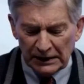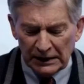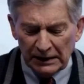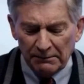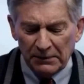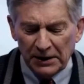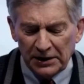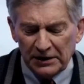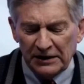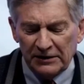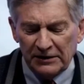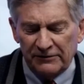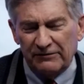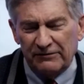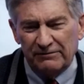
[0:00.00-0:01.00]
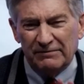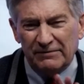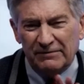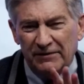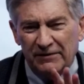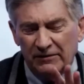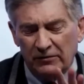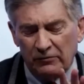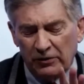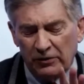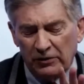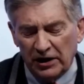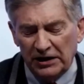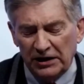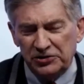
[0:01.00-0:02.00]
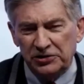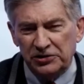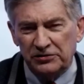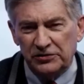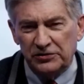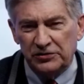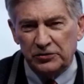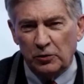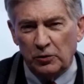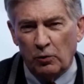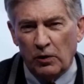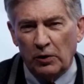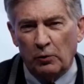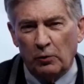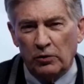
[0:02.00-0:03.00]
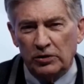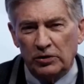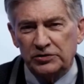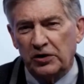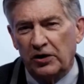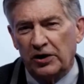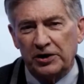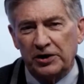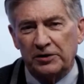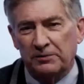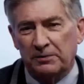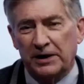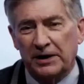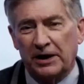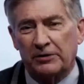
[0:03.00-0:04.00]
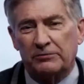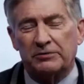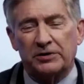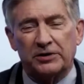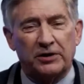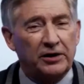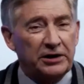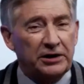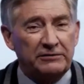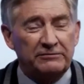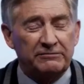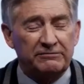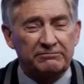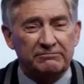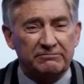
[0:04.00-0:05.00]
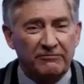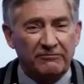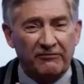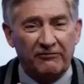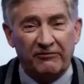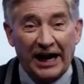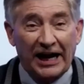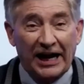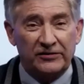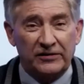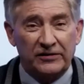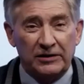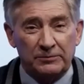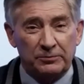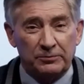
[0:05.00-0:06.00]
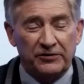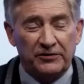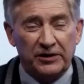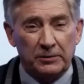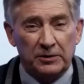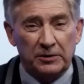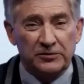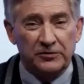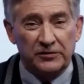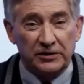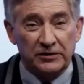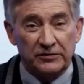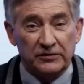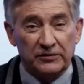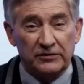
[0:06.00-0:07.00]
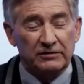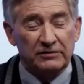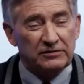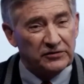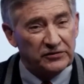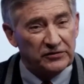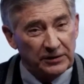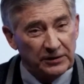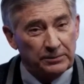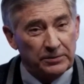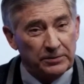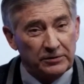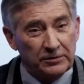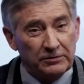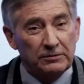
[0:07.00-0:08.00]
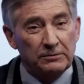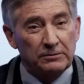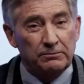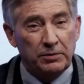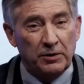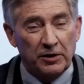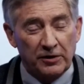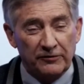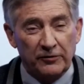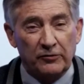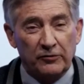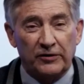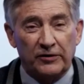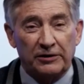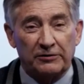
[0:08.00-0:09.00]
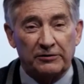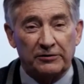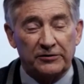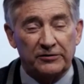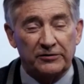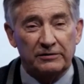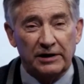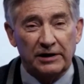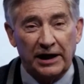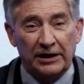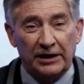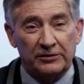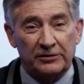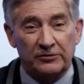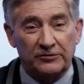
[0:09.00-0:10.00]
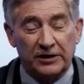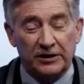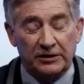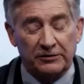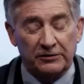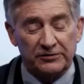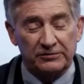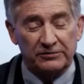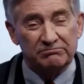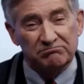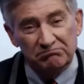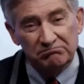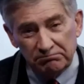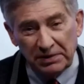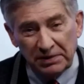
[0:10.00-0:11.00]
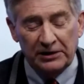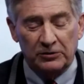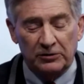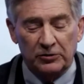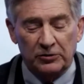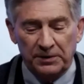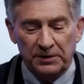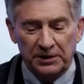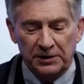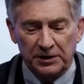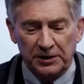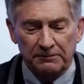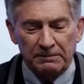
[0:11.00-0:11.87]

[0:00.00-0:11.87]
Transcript: But in relation to what we're talking about regarding vaccine-preventable diseases, distemper, parvovirus, adenovirus, panleukopenia,